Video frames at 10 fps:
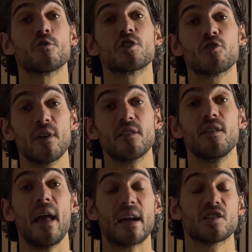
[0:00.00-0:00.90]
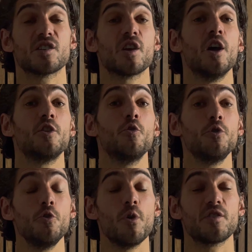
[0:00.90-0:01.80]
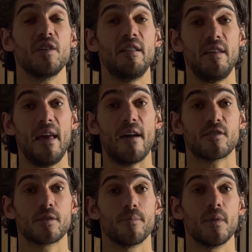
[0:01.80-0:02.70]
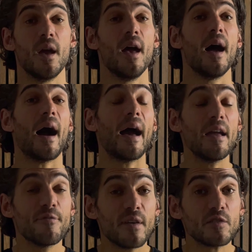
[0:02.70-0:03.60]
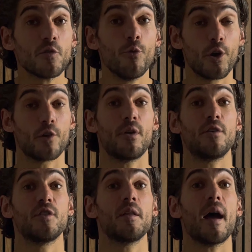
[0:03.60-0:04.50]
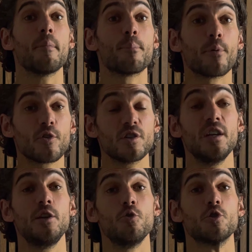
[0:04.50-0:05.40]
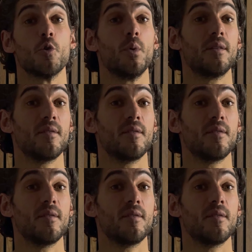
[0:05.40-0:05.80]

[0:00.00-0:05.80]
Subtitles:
restricted access to US ETFs. I found a workaround that I personally use with